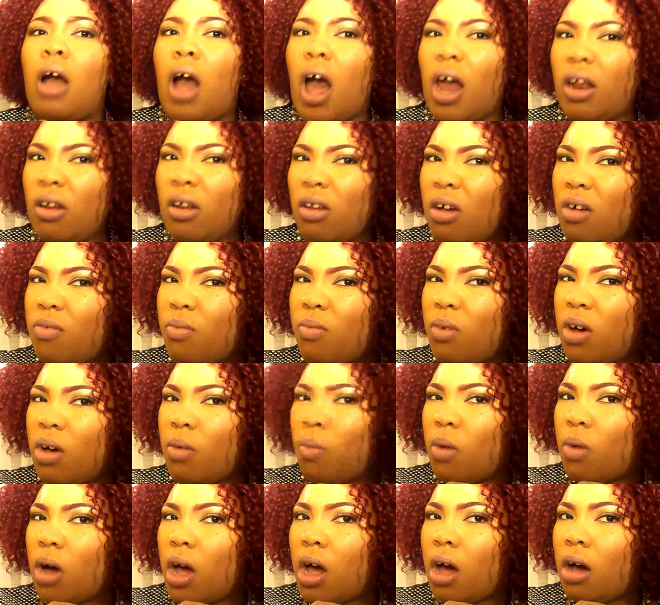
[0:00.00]
I don't know if Wet
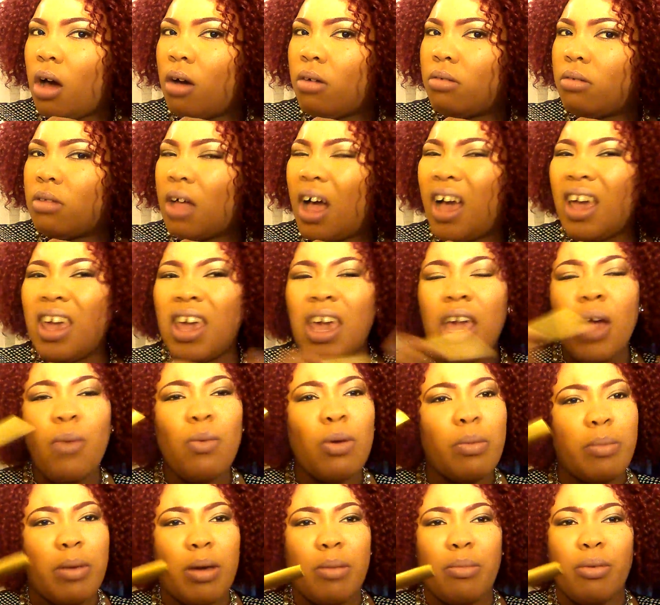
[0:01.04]
n Wild, I can't
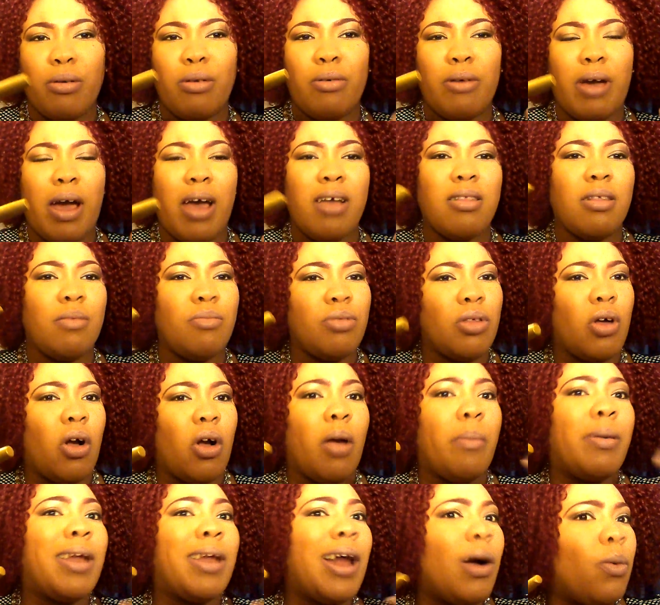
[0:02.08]
remember, you guys. I'm
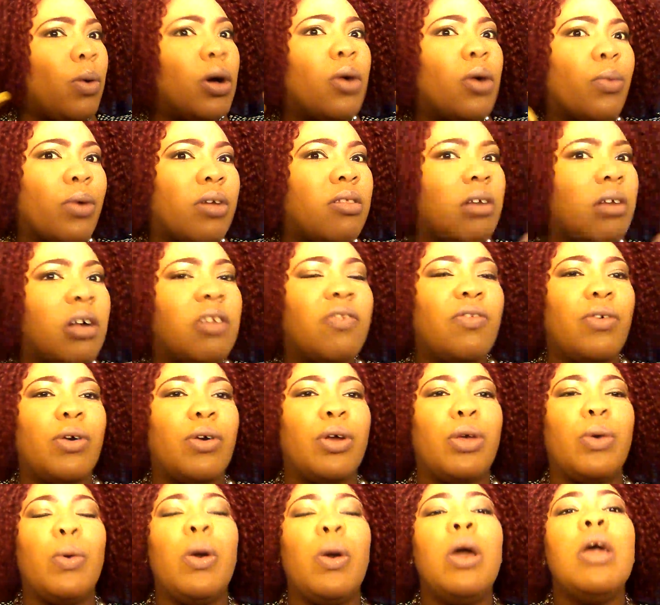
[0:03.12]
sorry, but I will research for
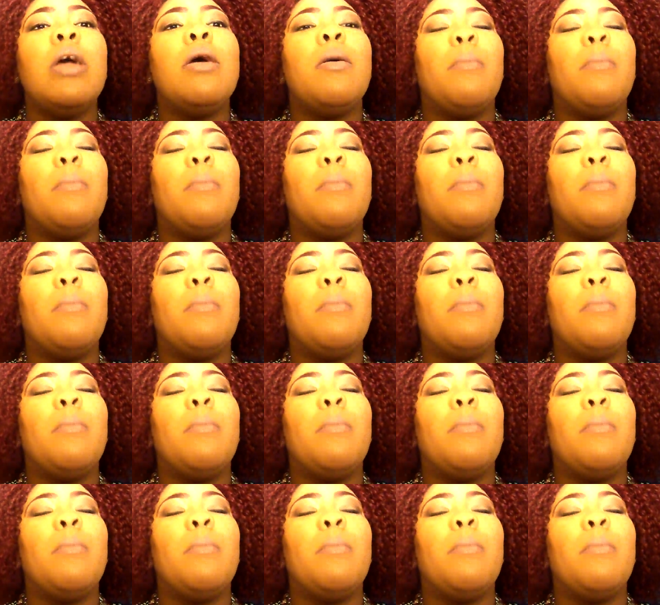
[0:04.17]
you.